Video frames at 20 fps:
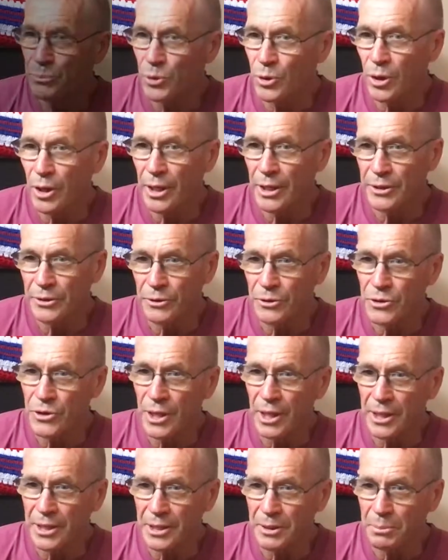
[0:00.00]
prior to
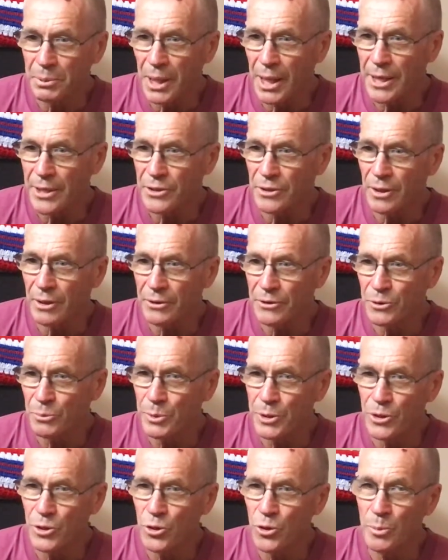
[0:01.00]
selling the place, I was a
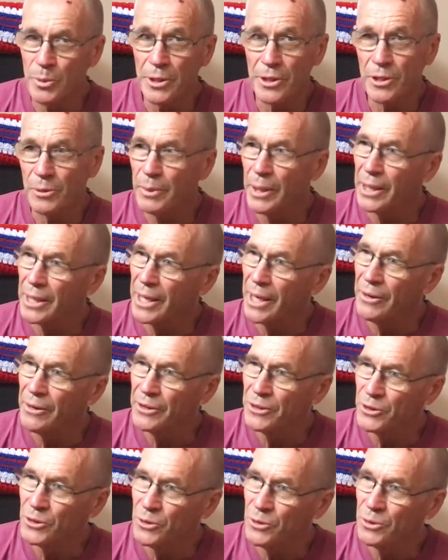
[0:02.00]
bit dubious about
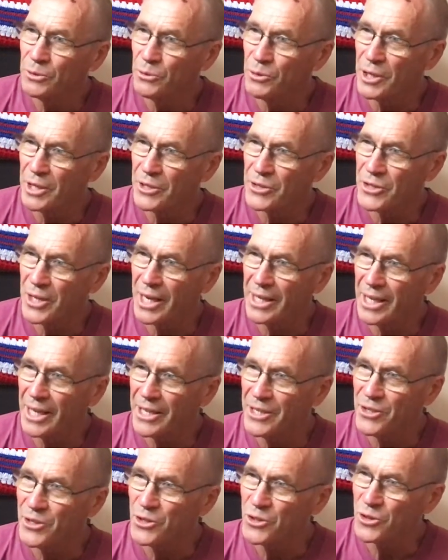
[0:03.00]
going to real estate
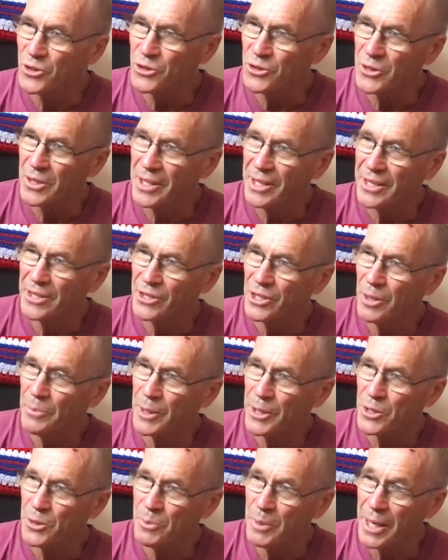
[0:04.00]
agents because you hear so
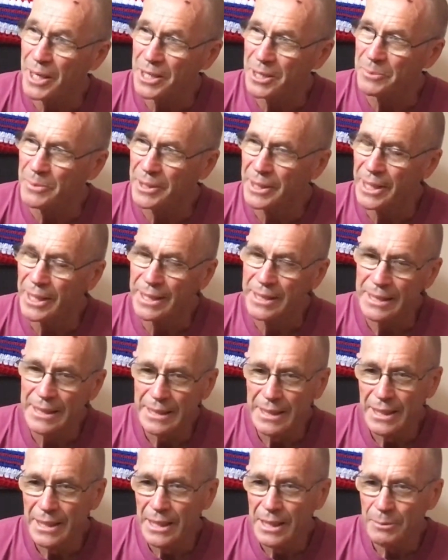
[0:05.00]
much about them and that.
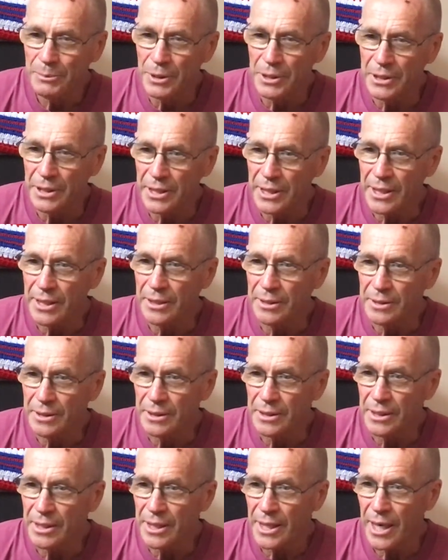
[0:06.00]
But
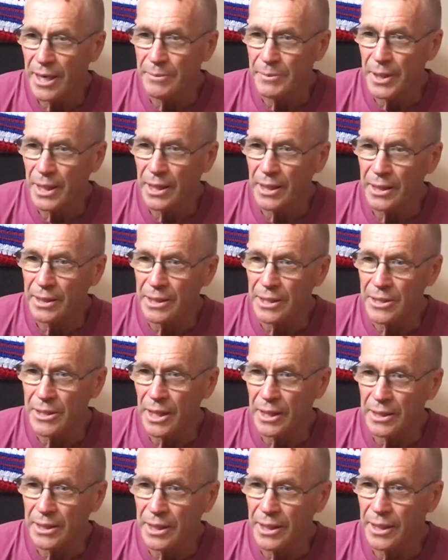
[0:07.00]
Dean, he came down, he
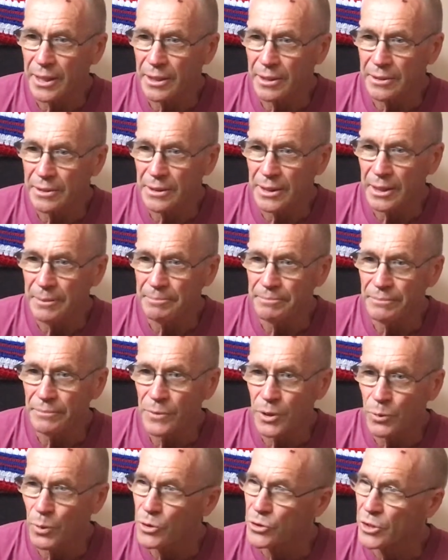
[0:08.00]
sat down,
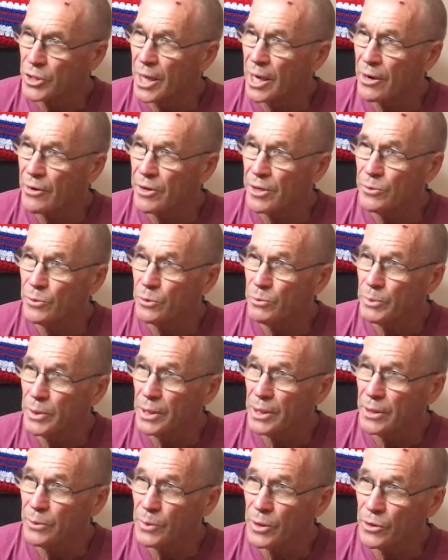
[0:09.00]
he wasn't hurried with
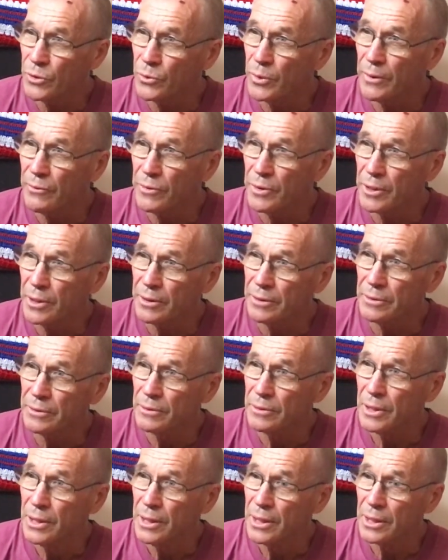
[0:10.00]
me, he went through everything
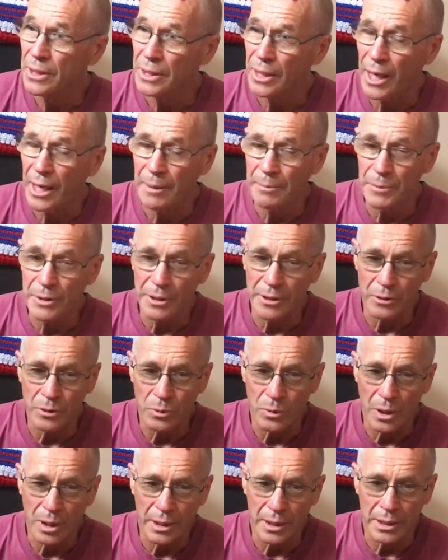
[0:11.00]
calmly and
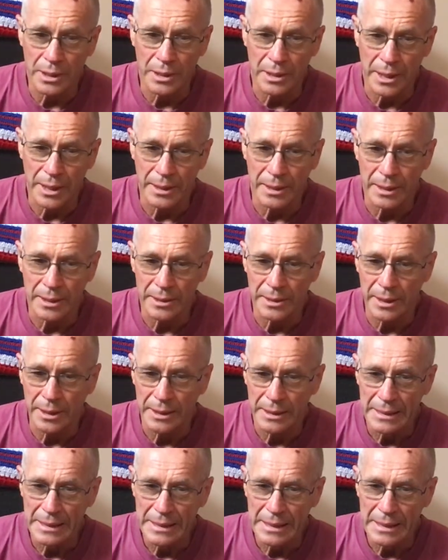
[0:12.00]
quietly and that, and